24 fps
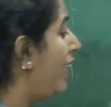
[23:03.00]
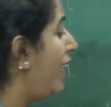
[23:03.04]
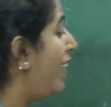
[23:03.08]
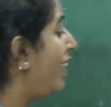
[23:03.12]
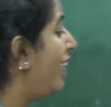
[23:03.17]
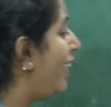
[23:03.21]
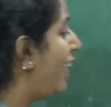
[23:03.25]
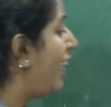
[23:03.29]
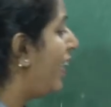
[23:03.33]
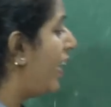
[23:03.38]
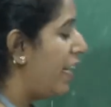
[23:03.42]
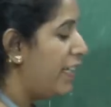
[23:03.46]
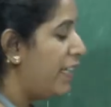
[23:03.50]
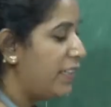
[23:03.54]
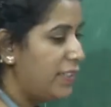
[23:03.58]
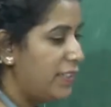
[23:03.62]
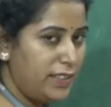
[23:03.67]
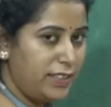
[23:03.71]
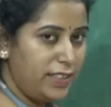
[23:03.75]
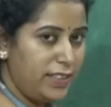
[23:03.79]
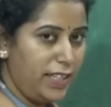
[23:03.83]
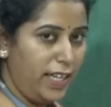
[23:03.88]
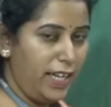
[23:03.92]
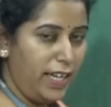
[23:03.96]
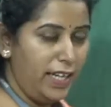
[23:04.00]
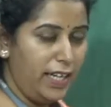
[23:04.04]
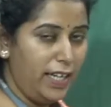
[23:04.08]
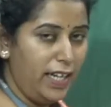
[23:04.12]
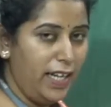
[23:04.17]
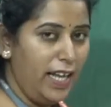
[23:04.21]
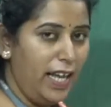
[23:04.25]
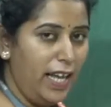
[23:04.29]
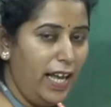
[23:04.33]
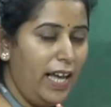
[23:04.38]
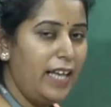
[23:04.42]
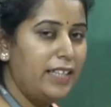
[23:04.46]
inline
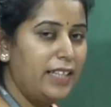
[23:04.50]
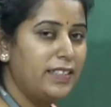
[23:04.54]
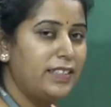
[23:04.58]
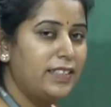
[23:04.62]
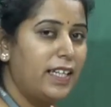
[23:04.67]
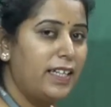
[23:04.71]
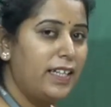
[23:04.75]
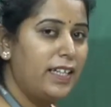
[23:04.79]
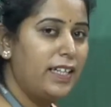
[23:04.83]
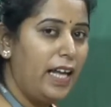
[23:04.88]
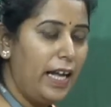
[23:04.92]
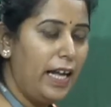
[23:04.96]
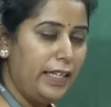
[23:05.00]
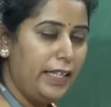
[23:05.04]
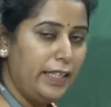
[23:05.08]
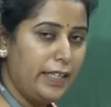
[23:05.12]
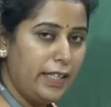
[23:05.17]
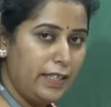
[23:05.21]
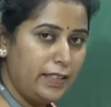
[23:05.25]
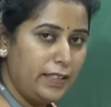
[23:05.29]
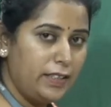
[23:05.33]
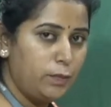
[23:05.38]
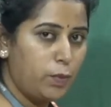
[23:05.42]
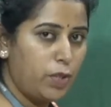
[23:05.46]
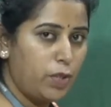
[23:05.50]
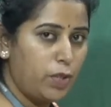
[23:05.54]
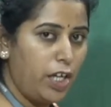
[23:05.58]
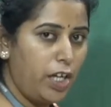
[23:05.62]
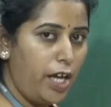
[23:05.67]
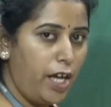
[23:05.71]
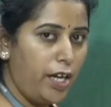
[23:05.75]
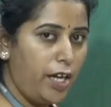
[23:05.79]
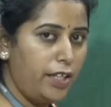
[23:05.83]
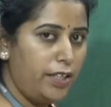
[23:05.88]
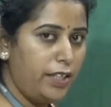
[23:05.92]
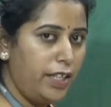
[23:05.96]
style has an highest
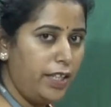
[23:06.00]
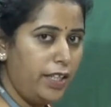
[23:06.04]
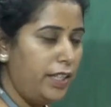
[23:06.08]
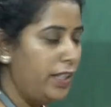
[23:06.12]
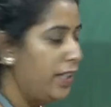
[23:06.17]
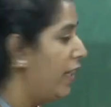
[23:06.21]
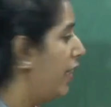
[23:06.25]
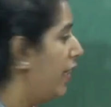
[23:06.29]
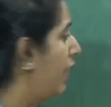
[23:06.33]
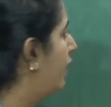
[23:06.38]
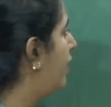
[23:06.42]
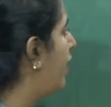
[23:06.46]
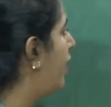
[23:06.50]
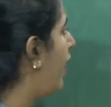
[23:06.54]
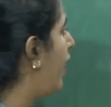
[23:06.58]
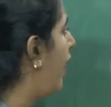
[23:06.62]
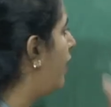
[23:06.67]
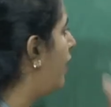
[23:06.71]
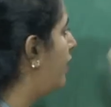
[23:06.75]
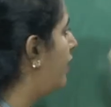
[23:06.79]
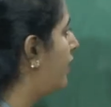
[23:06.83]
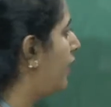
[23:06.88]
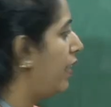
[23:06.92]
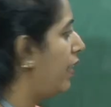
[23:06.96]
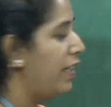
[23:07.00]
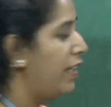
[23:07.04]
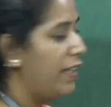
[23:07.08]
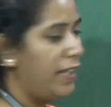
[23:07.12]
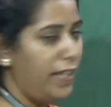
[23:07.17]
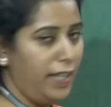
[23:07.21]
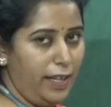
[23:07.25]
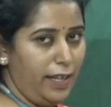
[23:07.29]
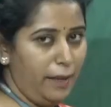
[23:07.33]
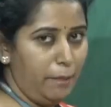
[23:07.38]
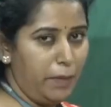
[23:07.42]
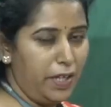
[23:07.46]
priority than the
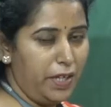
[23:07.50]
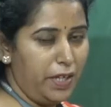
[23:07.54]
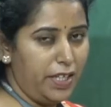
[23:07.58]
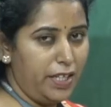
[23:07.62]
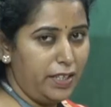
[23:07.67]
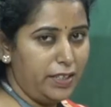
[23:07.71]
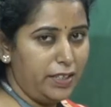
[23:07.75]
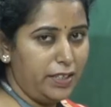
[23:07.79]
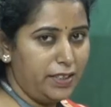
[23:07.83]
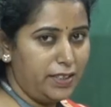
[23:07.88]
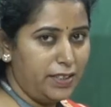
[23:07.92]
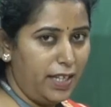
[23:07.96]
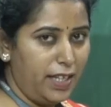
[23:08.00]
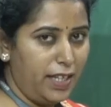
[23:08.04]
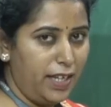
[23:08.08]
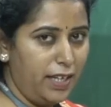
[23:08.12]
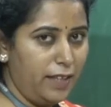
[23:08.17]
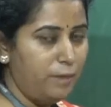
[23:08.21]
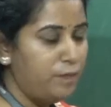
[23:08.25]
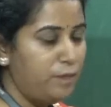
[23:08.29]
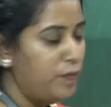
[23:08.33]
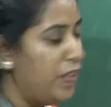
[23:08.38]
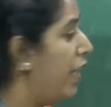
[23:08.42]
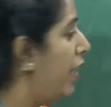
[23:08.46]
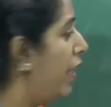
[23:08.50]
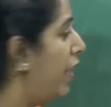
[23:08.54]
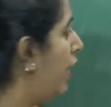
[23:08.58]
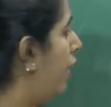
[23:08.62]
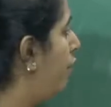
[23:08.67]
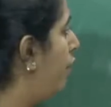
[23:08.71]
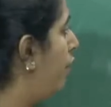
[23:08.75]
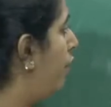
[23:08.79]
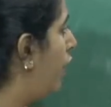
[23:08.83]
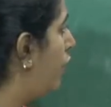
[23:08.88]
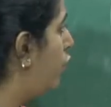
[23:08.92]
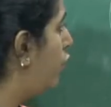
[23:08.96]
embedded style.
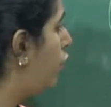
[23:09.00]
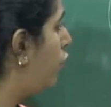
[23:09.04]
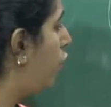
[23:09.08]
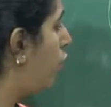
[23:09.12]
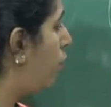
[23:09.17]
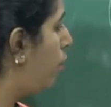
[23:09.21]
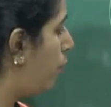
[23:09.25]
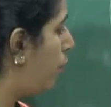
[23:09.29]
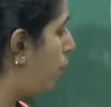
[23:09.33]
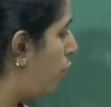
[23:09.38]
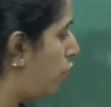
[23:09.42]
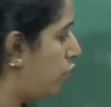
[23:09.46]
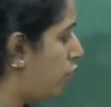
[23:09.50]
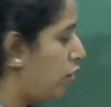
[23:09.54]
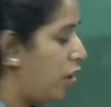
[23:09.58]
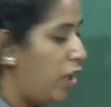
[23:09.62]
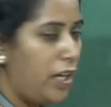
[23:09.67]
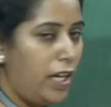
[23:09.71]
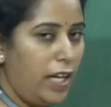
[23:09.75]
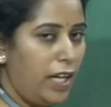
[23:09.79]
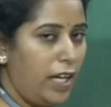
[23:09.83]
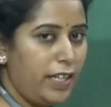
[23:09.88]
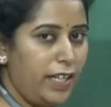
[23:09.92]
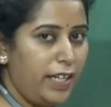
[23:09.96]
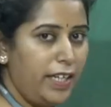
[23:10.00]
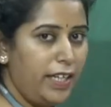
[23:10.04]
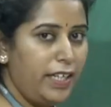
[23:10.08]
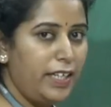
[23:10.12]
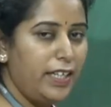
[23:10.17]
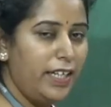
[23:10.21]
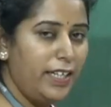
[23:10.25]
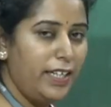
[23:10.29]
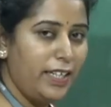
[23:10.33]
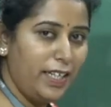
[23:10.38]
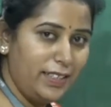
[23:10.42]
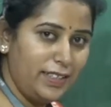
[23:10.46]
Even though both are
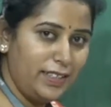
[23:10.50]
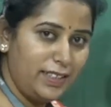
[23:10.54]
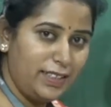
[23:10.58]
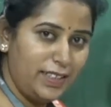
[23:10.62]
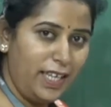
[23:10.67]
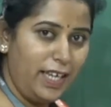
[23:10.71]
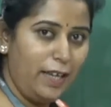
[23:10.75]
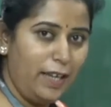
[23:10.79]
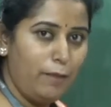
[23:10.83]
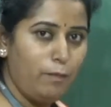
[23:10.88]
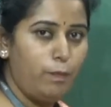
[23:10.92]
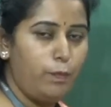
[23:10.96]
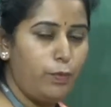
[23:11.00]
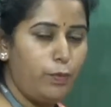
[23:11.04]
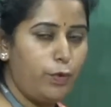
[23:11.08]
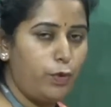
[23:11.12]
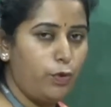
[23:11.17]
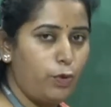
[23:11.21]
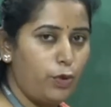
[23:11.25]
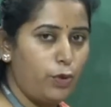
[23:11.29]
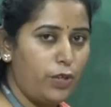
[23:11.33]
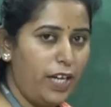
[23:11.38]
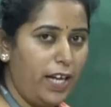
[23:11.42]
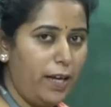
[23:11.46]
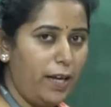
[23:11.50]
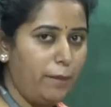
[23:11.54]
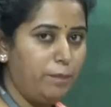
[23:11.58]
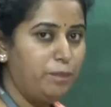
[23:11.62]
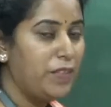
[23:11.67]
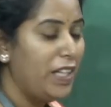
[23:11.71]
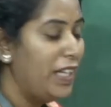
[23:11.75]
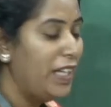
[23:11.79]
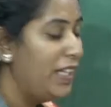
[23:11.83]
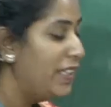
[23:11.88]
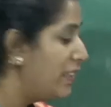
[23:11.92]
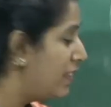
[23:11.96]
occurring in a same
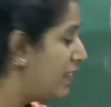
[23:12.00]
program,